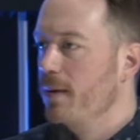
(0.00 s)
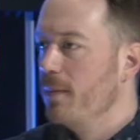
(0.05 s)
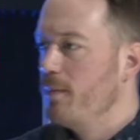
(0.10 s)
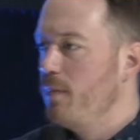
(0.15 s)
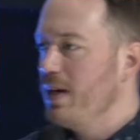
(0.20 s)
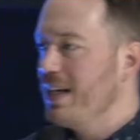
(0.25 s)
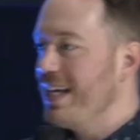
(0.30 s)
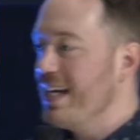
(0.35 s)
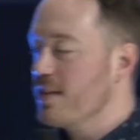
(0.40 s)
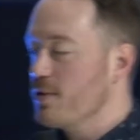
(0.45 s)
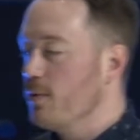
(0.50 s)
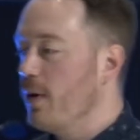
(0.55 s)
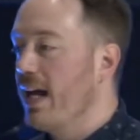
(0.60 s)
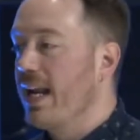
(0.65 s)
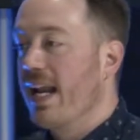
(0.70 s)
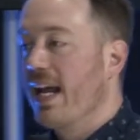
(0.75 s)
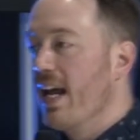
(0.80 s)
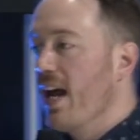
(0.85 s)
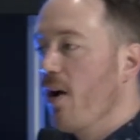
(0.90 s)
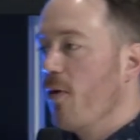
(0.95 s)
But guess what?
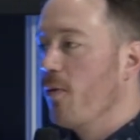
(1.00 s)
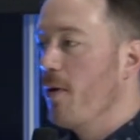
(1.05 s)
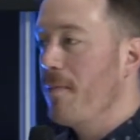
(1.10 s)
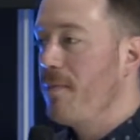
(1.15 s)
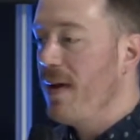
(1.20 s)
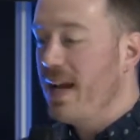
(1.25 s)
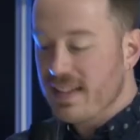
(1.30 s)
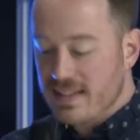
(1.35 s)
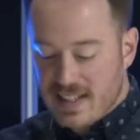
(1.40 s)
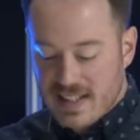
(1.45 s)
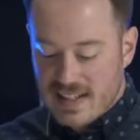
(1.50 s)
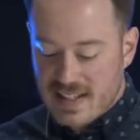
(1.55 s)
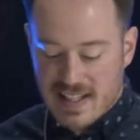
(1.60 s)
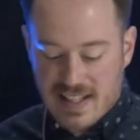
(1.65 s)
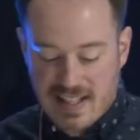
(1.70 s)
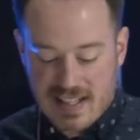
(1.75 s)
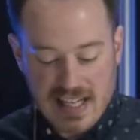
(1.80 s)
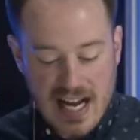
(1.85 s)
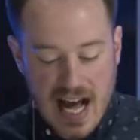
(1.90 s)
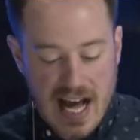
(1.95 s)
Repentance
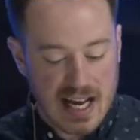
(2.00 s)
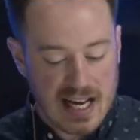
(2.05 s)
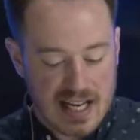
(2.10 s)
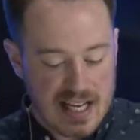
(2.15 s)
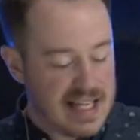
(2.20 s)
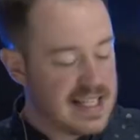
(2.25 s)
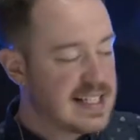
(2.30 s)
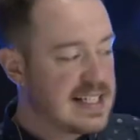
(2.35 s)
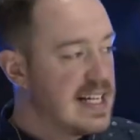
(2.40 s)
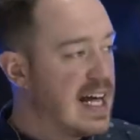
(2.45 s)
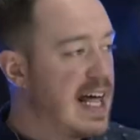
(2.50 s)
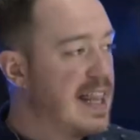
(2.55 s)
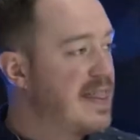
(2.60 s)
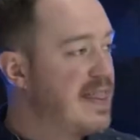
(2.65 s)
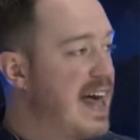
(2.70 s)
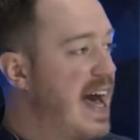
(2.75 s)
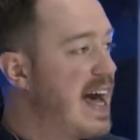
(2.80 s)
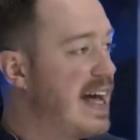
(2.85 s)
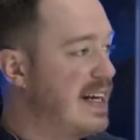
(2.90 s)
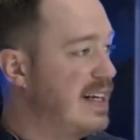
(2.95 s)
is not
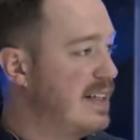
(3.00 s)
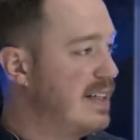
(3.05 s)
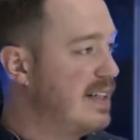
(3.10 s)
that.